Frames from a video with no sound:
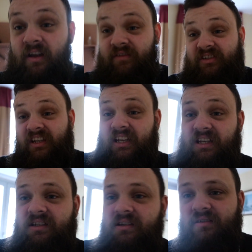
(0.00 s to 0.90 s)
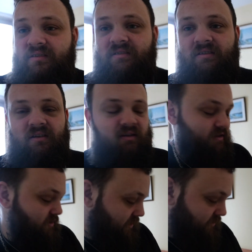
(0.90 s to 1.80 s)
seen
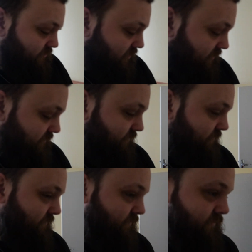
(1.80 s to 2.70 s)
in your life.